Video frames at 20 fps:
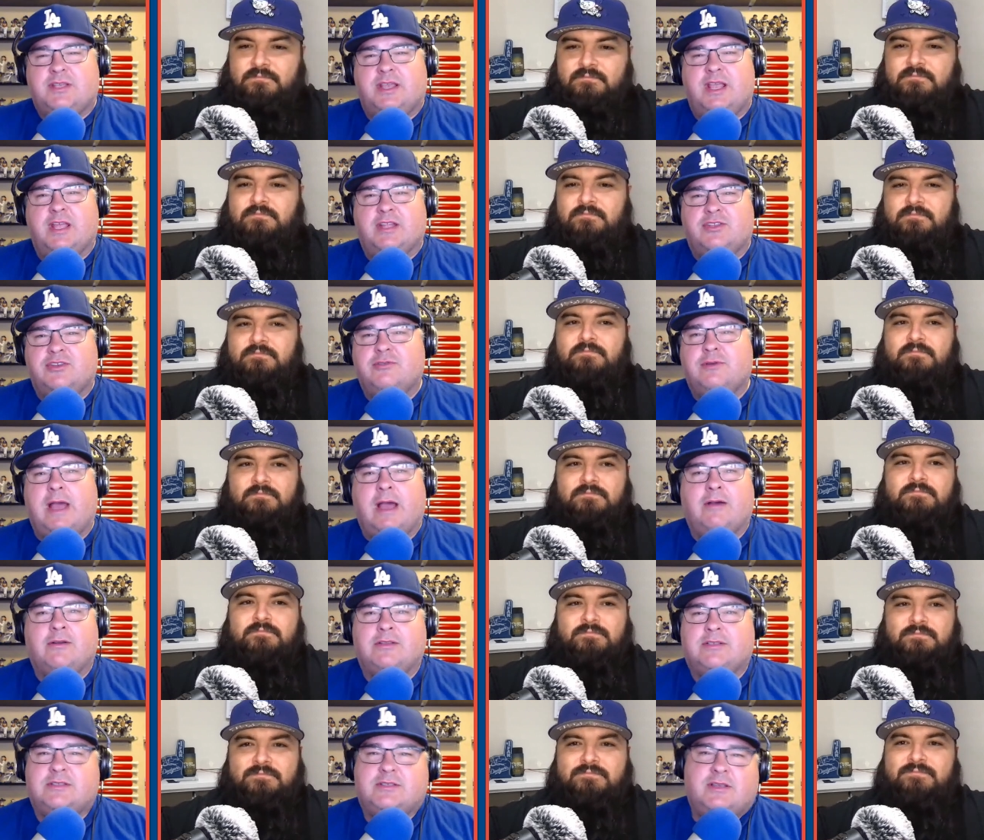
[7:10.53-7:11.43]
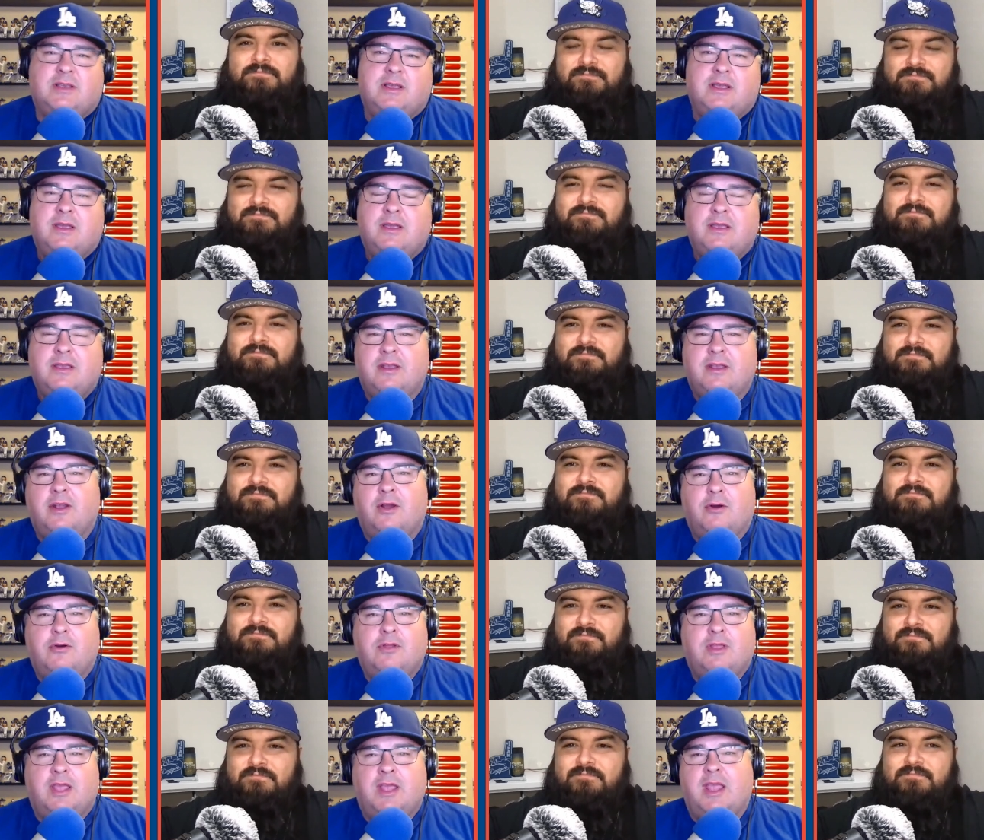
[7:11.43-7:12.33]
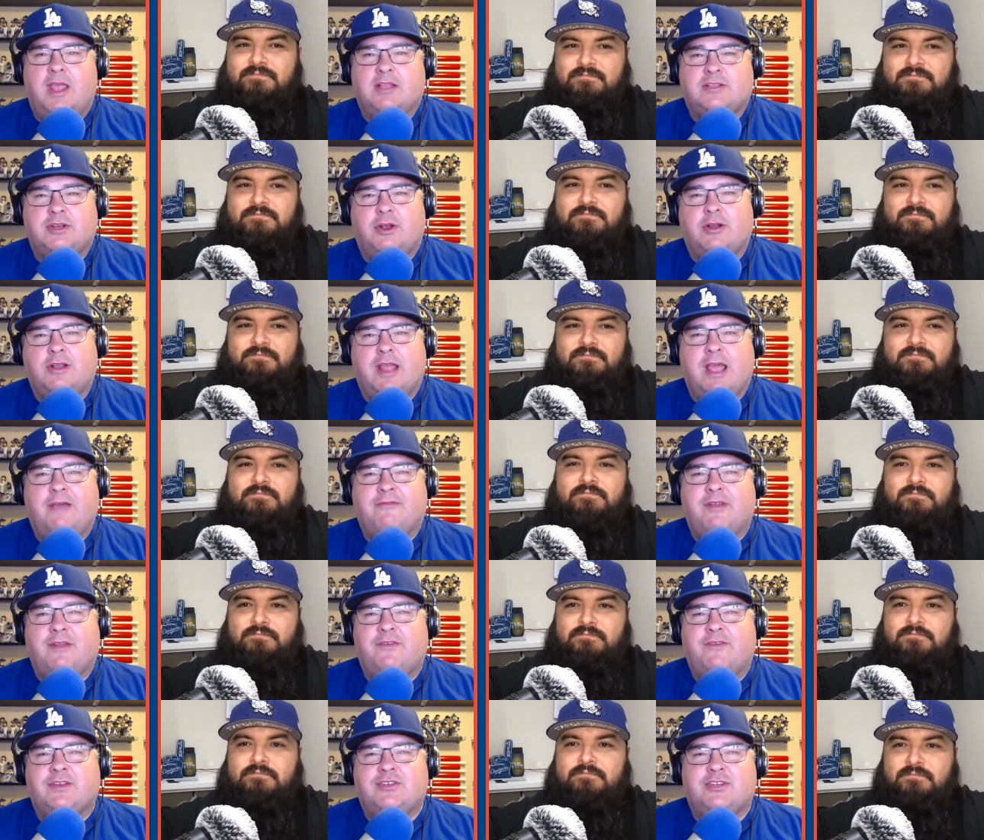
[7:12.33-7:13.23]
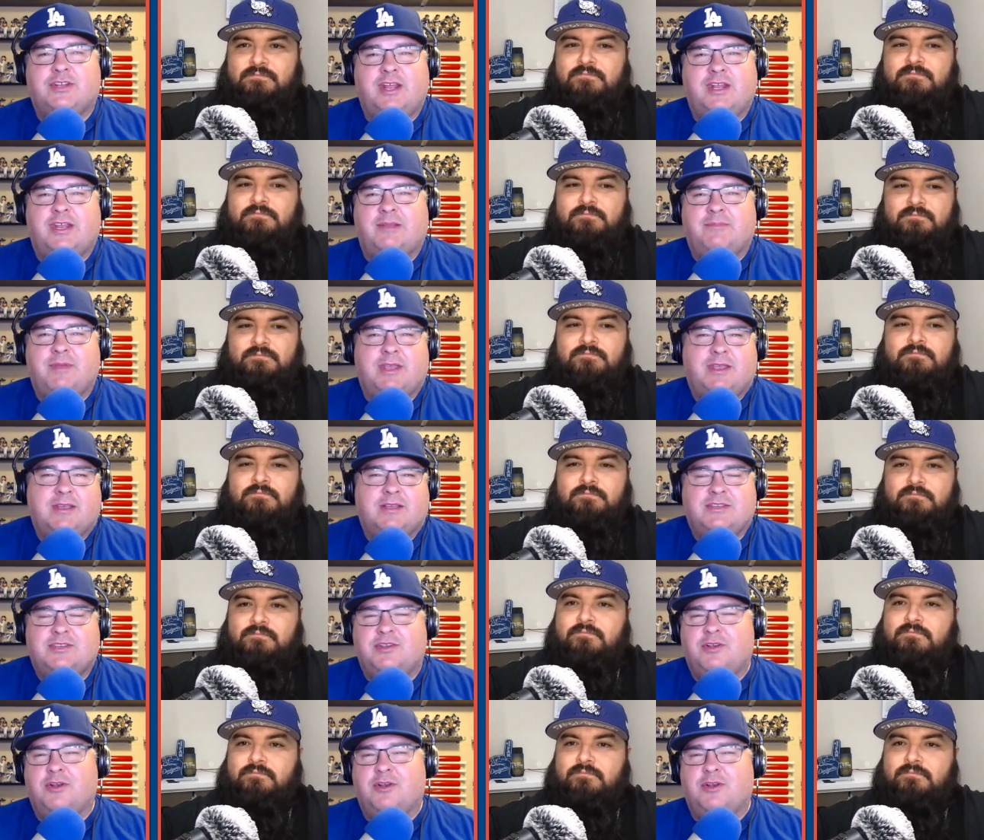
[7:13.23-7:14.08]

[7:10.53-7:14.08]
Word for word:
Speaker 1: to get two outs, you know it, it's hard to have an efficient inning because